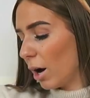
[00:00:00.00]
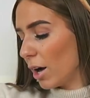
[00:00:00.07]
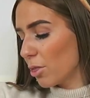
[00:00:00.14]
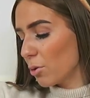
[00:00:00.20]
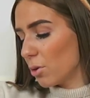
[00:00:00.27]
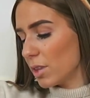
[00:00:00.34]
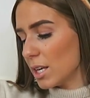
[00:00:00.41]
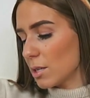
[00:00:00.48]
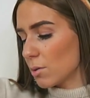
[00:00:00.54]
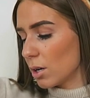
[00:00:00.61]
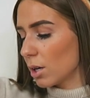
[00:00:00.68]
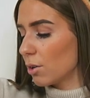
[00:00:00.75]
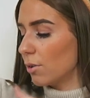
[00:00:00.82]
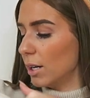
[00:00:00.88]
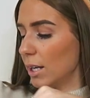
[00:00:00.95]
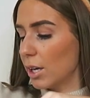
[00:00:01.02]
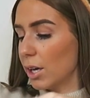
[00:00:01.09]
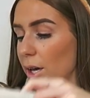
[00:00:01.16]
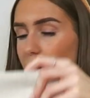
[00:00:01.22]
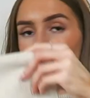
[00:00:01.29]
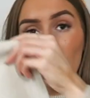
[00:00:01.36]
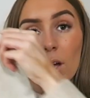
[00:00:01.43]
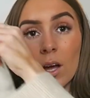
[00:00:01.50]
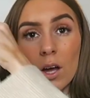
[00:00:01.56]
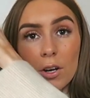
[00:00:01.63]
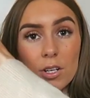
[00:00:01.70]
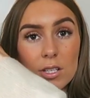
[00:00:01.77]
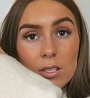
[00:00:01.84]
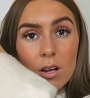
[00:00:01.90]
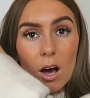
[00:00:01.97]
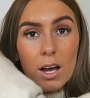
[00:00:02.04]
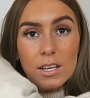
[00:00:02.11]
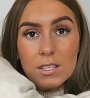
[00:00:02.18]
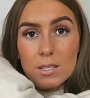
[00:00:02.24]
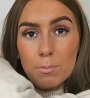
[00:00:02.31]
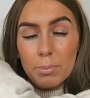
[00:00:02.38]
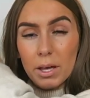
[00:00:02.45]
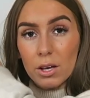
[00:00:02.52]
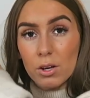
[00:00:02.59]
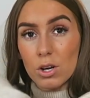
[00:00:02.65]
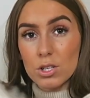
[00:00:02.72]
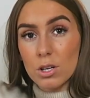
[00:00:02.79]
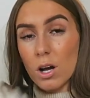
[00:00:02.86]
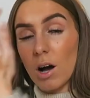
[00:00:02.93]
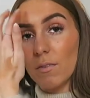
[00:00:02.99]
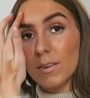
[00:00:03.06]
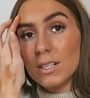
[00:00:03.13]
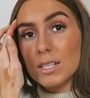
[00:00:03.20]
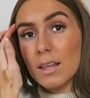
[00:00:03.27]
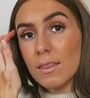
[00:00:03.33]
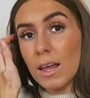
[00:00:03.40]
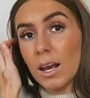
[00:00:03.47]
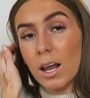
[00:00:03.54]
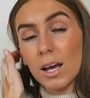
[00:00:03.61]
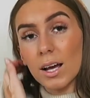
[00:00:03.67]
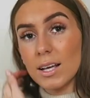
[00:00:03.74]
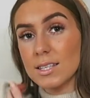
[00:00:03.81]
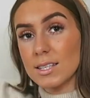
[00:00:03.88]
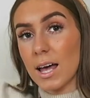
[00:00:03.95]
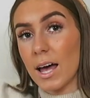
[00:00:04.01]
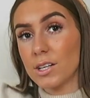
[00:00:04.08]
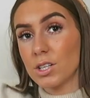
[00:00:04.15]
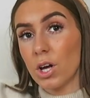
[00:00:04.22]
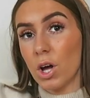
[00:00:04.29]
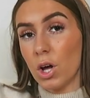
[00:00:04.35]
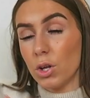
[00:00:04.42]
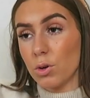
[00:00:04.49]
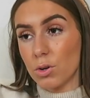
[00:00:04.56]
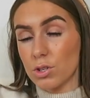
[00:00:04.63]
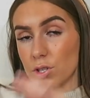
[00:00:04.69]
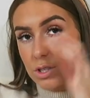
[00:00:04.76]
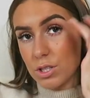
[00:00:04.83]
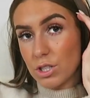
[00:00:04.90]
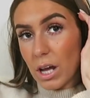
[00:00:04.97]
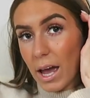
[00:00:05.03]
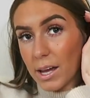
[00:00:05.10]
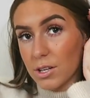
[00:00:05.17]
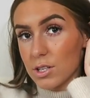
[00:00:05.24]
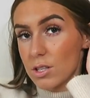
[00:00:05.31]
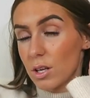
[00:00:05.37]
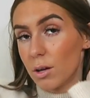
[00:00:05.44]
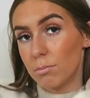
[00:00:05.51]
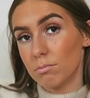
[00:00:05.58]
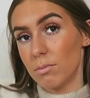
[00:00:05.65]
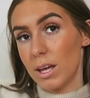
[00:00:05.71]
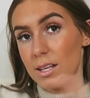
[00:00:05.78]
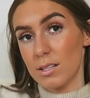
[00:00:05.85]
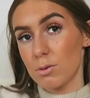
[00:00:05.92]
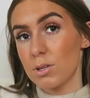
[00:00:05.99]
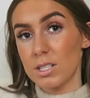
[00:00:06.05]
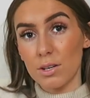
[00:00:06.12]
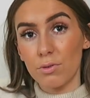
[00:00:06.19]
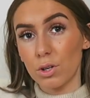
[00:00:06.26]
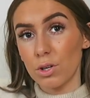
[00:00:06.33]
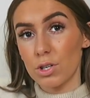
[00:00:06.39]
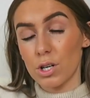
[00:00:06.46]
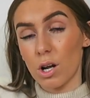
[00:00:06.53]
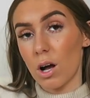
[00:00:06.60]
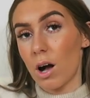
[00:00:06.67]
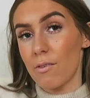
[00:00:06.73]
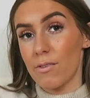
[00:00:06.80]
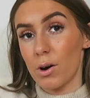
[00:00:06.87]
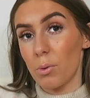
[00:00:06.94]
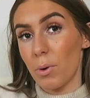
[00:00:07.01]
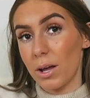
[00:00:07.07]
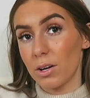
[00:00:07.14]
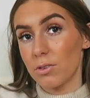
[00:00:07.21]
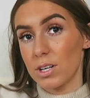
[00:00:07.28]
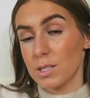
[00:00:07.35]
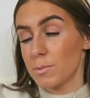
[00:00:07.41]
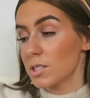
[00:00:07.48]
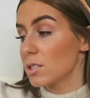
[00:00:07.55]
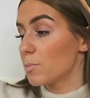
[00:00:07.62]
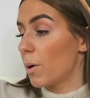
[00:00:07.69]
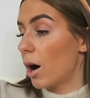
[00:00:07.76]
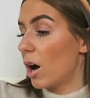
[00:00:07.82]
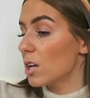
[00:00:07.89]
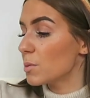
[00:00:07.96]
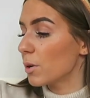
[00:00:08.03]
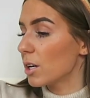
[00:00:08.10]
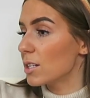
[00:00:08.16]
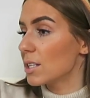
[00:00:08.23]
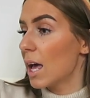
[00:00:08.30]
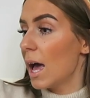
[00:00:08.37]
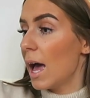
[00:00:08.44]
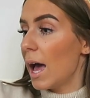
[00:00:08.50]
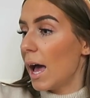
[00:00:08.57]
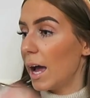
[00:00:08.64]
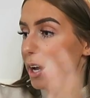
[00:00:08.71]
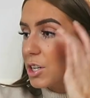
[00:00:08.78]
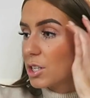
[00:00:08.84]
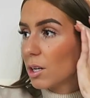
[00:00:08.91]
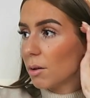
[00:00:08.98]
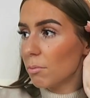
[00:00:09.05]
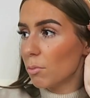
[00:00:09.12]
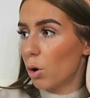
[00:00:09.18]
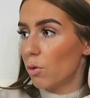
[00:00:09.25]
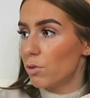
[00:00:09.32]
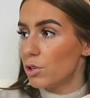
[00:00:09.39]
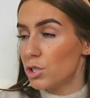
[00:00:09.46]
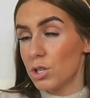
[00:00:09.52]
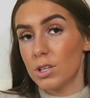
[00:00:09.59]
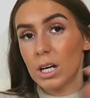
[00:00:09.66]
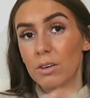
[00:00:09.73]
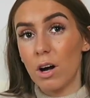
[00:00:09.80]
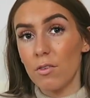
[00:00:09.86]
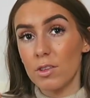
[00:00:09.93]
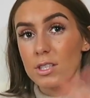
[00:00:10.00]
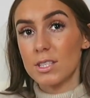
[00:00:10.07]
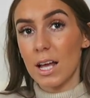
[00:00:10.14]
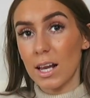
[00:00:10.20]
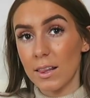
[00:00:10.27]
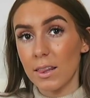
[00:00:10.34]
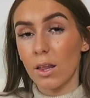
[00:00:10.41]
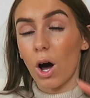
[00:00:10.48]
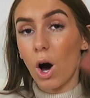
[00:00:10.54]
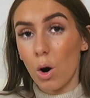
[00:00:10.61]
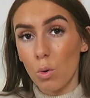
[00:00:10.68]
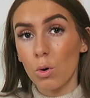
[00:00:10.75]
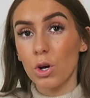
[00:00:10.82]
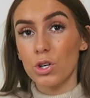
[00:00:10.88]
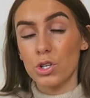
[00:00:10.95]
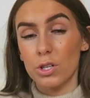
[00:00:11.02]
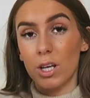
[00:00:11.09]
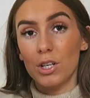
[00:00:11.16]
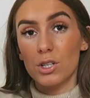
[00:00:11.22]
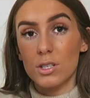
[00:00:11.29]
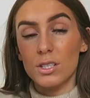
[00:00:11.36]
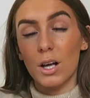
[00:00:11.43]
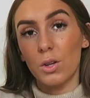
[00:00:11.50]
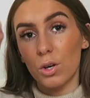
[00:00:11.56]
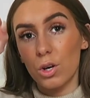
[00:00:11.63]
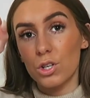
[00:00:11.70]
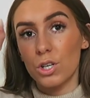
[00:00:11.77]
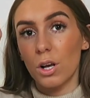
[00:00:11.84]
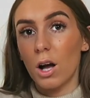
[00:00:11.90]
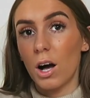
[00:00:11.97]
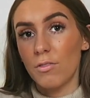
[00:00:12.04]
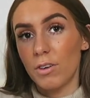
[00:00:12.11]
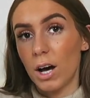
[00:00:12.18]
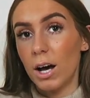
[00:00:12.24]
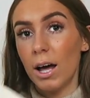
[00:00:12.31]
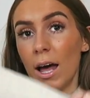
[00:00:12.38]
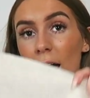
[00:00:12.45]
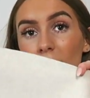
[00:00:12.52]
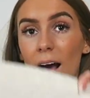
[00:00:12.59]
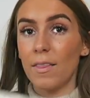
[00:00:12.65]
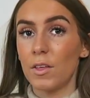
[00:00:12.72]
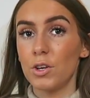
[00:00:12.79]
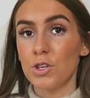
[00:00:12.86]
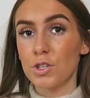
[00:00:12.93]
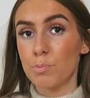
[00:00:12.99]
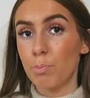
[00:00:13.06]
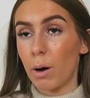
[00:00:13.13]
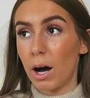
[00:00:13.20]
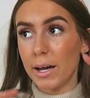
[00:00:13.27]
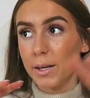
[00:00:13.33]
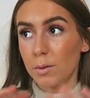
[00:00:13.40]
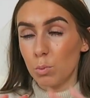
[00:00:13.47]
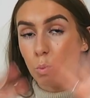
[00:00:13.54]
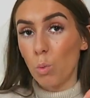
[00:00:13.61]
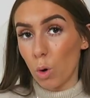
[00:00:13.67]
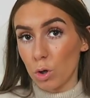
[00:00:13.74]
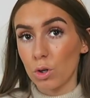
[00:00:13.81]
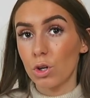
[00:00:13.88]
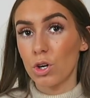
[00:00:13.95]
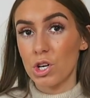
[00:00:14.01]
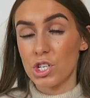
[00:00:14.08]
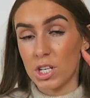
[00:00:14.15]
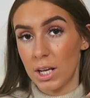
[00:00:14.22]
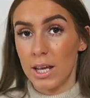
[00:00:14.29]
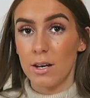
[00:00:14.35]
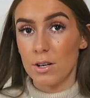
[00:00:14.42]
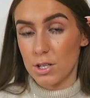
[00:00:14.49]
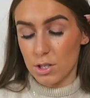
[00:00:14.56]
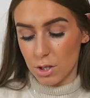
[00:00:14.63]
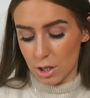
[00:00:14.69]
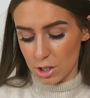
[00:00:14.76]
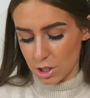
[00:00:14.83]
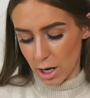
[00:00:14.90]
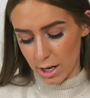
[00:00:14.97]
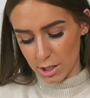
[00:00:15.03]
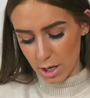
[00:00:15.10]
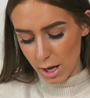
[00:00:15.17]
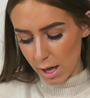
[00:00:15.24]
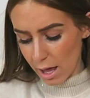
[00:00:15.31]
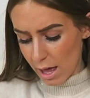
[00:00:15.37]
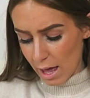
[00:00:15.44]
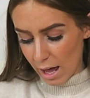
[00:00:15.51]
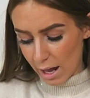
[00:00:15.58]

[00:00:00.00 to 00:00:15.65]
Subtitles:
But I thought these would look really cute. Just nice big cushion covers. And then, like I said, you can just change them into a different cushion cover when Christmas has passed, because H&M often do that. Rather than selling the whole cushion, they just sell the cushion cover, and then you just buy one cushion in it and you can change it.